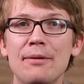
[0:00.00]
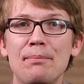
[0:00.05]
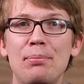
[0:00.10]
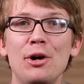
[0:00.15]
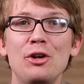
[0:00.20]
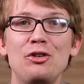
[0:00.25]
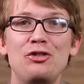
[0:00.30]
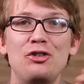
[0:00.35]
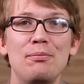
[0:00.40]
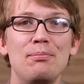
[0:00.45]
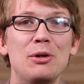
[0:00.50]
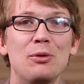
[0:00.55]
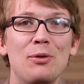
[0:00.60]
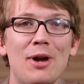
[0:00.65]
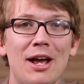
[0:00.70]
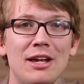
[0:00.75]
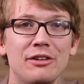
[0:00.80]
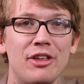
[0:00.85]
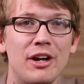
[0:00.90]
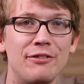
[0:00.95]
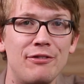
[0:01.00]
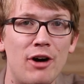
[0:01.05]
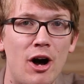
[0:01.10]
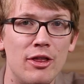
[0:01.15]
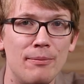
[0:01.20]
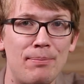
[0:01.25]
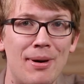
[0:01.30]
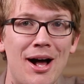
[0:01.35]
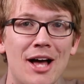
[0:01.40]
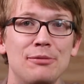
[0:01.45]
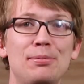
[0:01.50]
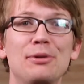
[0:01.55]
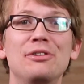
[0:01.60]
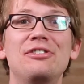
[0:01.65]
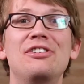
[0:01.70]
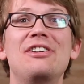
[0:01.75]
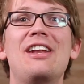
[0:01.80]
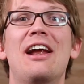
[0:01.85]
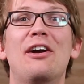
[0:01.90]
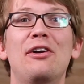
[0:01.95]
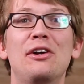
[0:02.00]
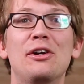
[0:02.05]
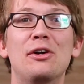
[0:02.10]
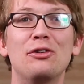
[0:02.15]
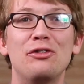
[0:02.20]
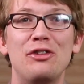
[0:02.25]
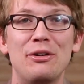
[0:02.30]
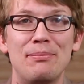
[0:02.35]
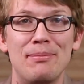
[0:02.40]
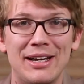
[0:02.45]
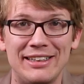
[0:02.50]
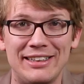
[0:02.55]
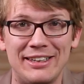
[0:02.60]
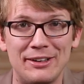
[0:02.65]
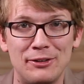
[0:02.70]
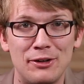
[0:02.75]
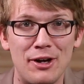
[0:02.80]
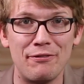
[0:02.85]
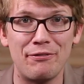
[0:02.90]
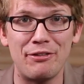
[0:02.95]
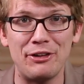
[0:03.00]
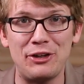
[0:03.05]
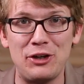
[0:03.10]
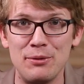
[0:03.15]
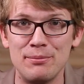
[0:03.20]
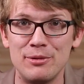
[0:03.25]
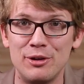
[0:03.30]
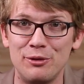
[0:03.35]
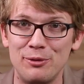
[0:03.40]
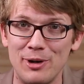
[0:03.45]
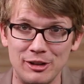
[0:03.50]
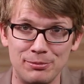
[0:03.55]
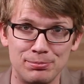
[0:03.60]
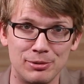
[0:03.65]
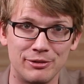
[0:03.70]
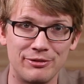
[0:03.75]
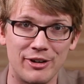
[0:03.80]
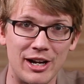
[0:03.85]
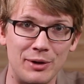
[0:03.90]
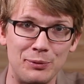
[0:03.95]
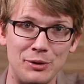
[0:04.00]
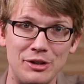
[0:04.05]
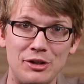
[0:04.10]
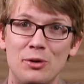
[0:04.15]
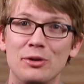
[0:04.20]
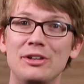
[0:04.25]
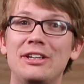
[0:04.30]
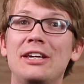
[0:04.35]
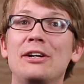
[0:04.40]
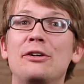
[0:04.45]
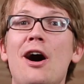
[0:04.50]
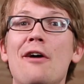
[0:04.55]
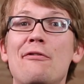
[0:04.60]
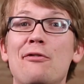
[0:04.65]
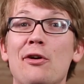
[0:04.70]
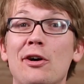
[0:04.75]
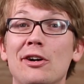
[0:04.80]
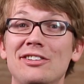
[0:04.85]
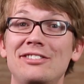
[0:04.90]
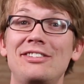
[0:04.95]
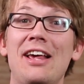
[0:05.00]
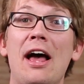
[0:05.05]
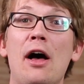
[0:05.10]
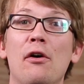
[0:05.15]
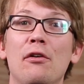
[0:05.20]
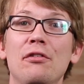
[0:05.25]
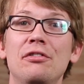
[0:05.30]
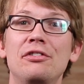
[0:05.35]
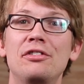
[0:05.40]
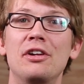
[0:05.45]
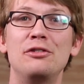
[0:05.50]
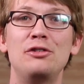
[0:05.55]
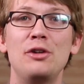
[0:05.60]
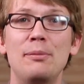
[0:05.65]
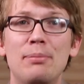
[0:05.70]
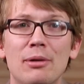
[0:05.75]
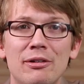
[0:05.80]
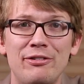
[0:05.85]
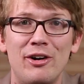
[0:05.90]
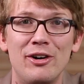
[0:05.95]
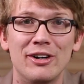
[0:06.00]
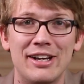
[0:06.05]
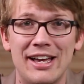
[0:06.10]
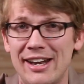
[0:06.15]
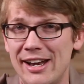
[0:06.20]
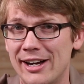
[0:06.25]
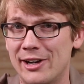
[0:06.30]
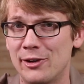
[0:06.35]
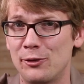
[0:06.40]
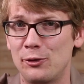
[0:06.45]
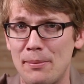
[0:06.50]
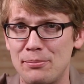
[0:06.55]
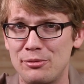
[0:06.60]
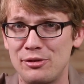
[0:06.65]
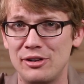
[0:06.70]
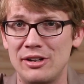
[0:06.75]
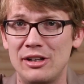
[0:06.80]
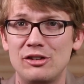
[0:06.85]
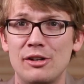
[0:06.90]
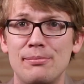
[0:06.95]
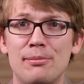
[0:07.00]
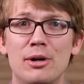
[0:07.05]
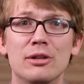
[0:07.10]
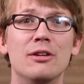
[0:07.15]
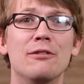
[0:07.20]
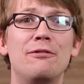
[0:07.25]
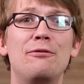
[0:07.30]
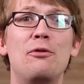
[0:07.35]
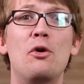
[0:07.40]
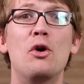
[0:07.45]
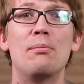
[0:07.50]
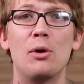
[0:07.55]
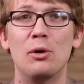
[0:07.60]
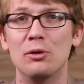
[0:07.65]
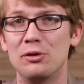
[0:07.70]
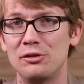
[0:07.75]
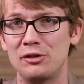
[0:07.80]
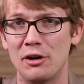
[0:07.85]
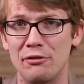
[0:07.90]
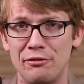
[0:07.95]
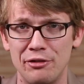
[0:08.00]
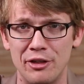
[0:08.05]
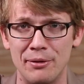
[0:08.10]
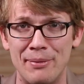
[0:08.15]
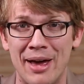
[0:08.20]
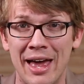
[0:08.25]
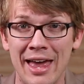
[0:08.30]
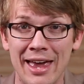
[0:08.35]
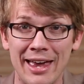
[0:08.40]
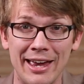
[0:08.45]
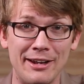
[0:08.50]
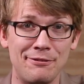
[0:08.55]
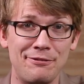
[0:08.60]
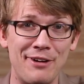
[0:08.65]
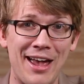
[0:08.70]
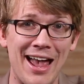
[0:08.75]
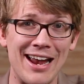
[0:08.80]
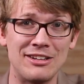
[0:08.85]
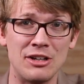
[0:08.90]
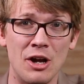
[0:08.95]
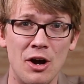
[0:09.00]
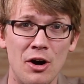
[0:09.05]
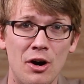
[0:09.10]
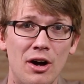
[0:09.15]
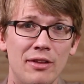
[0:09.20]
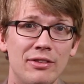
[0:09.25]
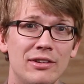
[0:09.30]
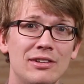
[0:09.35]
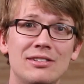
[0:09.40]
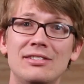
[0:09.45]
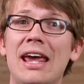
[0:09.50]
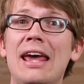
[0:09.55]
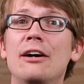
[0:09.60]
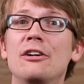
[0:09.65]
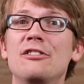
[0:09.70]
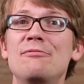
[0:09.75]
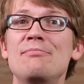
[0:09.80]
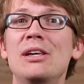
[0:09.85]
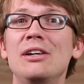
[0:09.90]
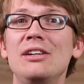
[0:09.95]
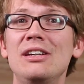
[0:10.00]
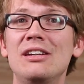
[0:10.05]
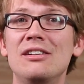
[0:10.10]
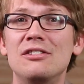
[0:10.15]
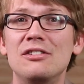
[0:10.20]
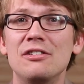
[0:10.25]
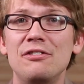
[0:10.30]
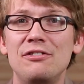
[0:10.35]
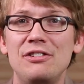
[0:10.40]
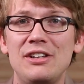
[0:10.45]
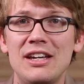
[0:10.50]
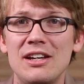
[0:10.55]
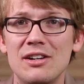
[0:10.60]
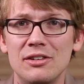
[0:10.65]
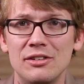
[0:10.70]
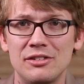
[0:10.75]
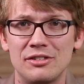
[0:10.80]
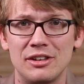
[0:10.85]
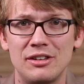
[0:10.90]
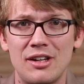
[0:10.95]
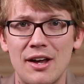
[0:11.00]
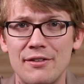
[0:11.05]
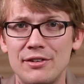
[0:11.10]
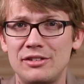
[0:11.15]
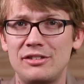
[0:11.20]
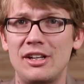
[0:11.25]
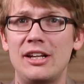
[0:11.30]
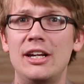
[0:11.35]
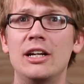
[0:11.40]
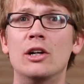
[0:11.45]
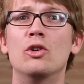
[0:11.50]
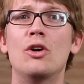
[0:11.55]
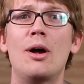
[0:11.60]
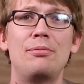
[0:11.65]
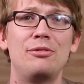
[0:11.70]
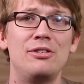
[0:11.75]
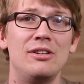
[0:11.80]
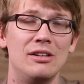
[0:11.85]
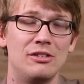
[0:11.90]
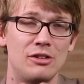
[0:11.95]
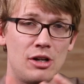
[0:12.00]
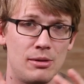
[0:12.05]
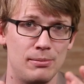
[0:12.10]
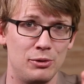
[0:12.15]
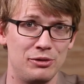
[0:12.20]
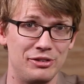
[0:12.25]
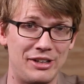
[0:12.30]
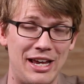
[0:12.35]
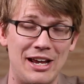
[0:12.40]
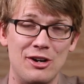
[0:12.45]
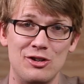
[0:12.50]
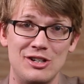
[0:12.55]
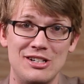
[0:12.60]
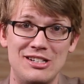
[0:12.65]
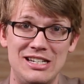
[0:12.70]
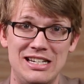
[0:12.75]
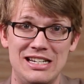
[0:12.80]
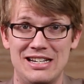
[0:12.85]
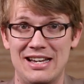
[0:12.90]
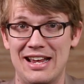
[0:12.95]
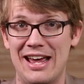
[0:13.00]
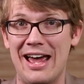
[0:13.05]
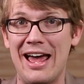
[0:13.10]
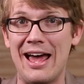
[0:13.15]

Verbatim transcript: the point should be raised that of all the possible scenarios that might kill off the human race, provided we don't kill off ourselves, a supervolcanic eruption is among the foremost of them. In fact, on the scale of millions of years, a devastating eruption is almost guaranteed to